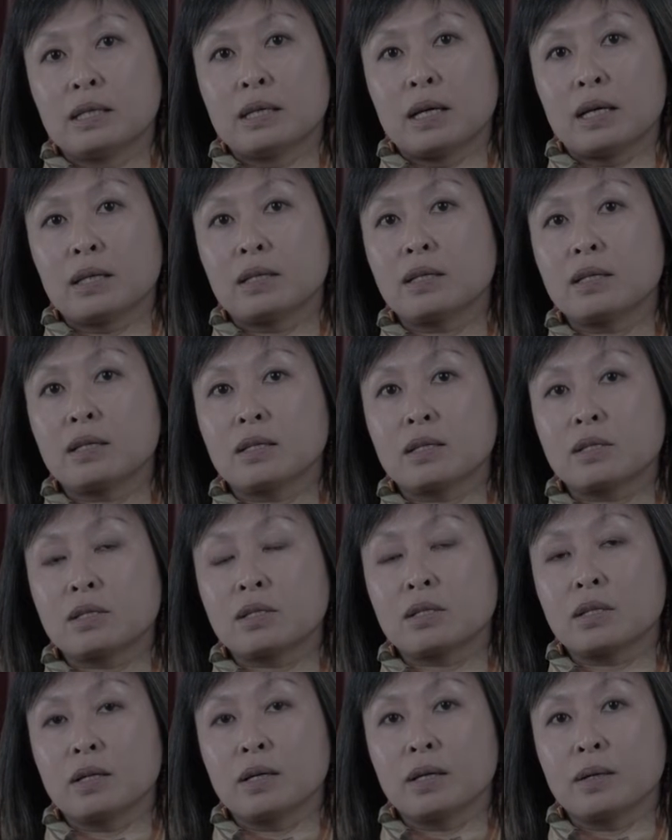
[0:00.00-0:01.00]
I think
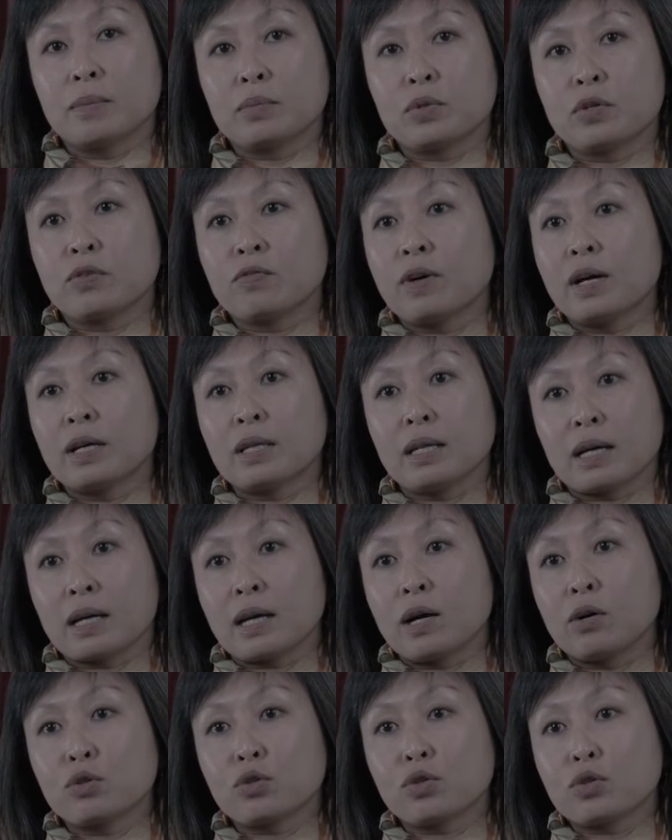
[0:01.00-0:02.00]
it's um, to find that
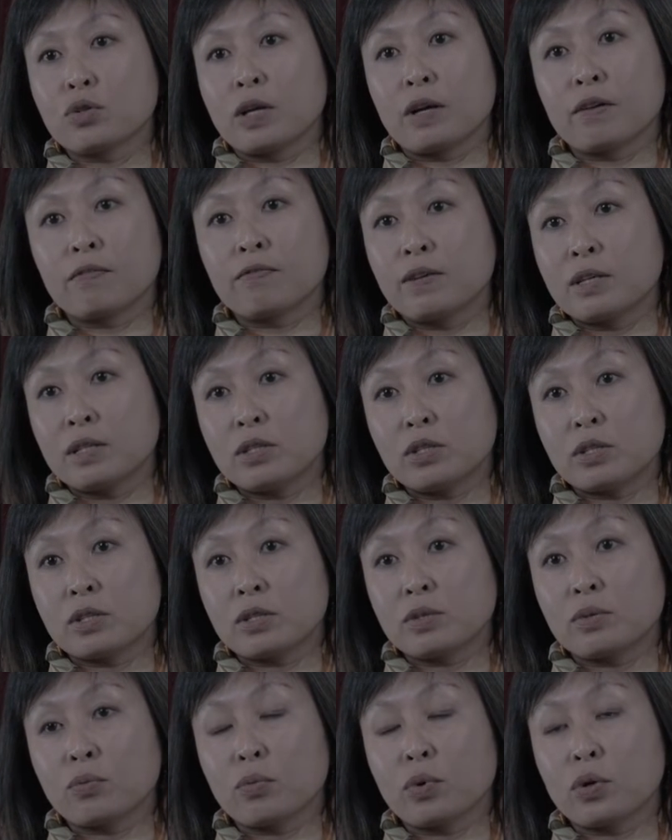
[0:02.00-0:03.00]
culture that
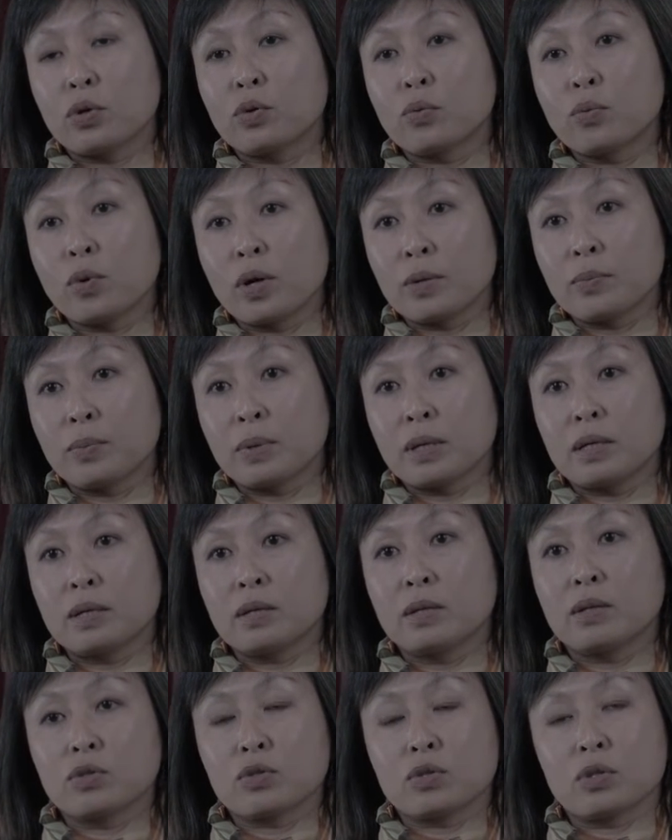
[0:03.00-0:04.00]
fits where you want to be.
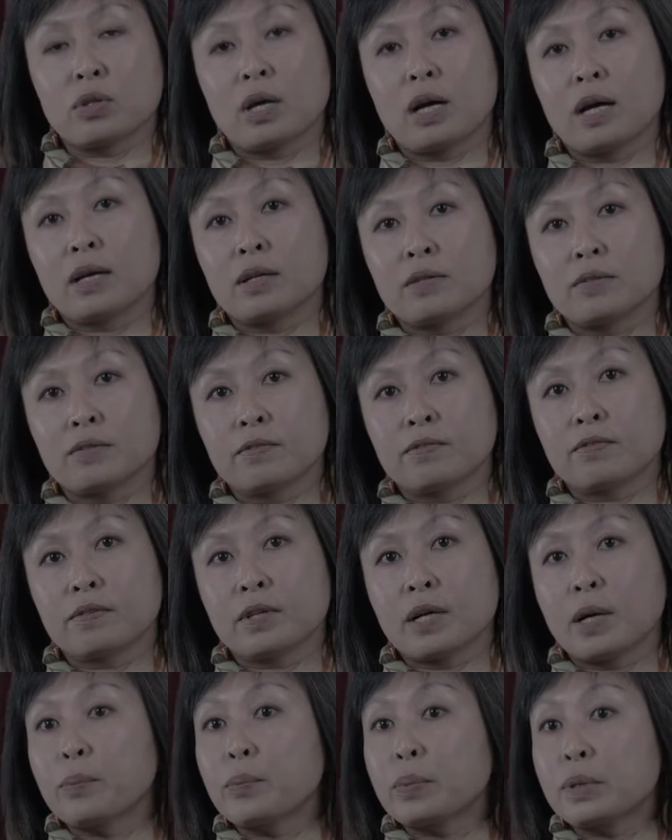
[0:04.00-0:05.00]
There's a lot of
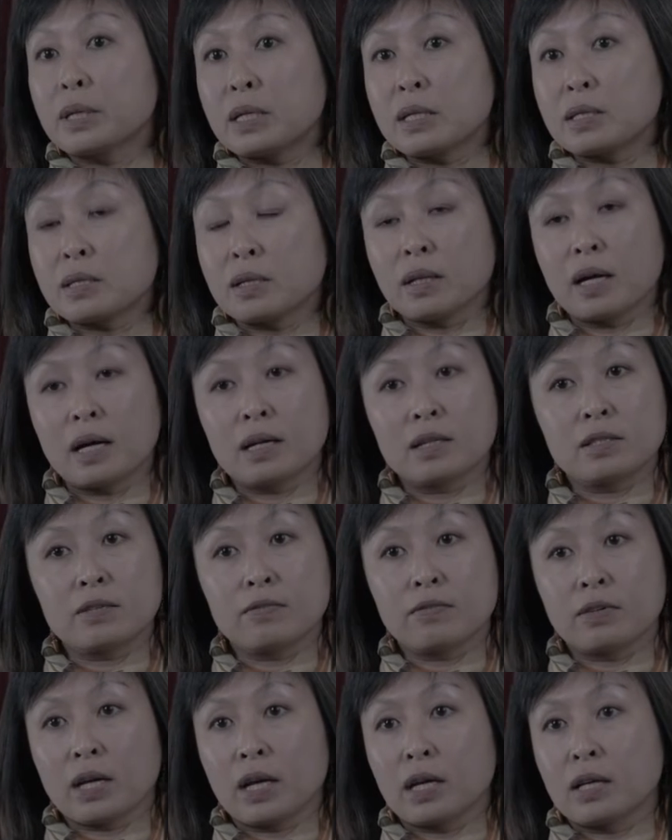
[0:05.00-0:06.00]
companies, a lot of
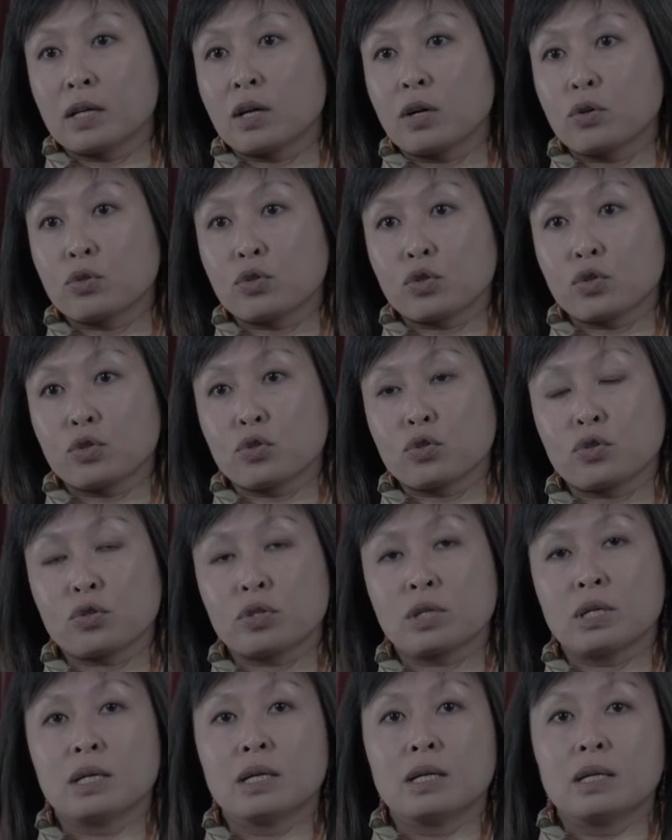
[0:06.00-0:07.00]
different kind of cultures.